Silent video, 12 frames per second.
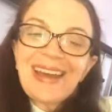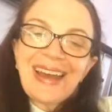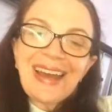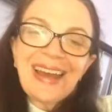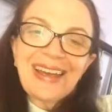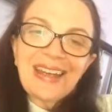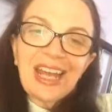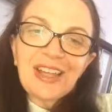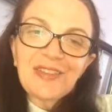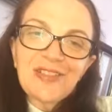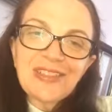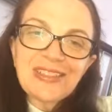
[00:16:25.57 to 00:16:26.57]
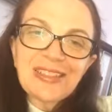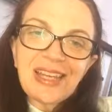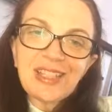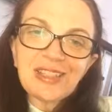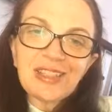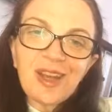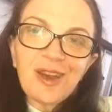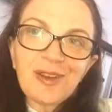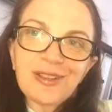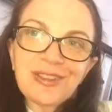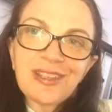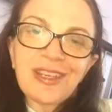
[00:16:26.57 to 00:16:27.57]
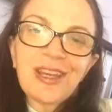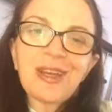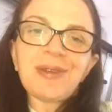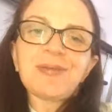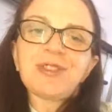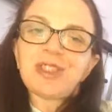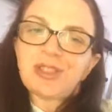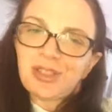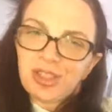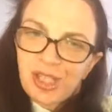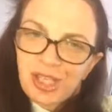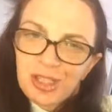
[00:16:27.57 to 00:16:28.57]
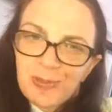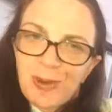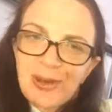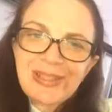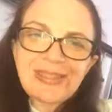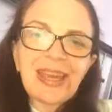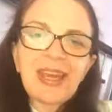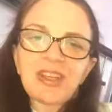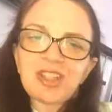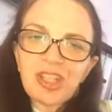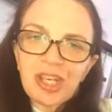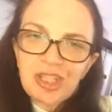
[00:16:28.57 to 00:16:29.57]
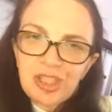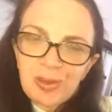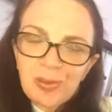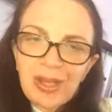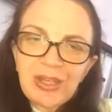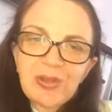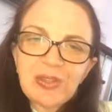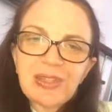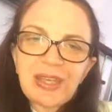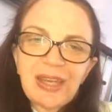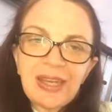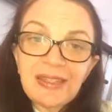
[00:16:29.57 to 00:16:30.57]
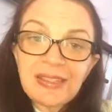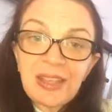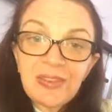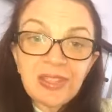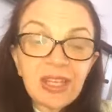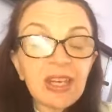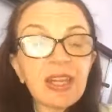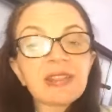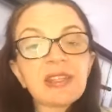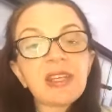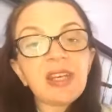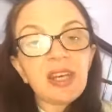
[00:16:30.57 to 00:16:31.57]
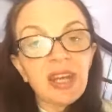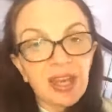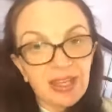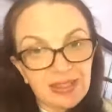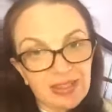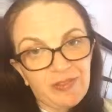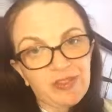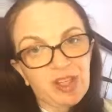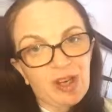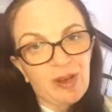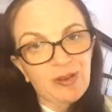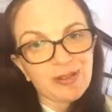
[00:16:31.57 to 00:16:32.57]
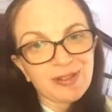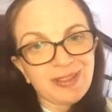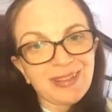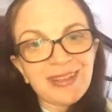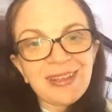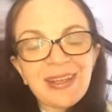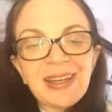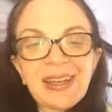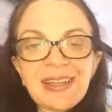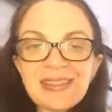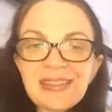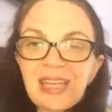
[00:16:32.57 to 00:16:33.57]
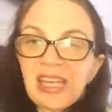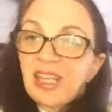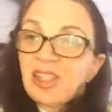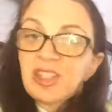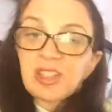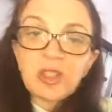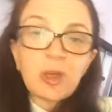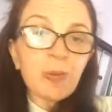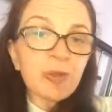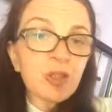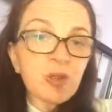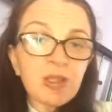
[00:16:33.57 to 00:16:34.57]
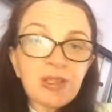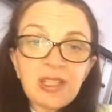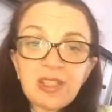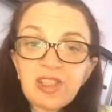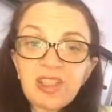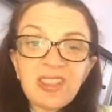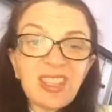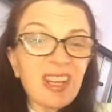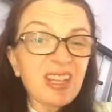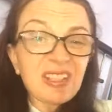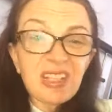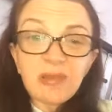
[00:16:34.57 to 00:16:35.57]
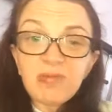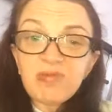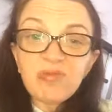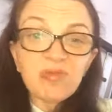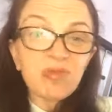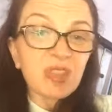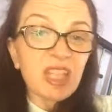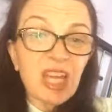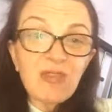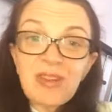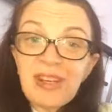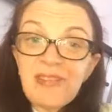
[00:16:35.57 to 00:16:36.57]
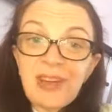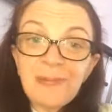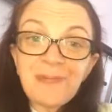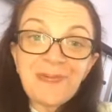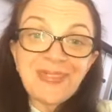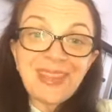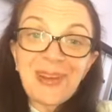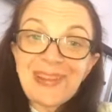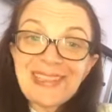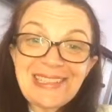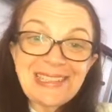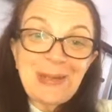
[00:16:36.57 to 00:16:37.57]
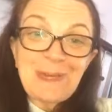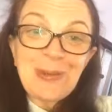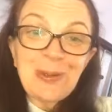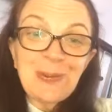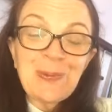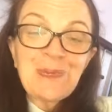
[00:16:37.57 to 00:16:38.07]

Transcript: And as for today's task, you know, just change your mindset, change the way you see it. Instead of seeing it as a negative task, see it as just an opportunity to just get it done and get rid of it. Nice and simple.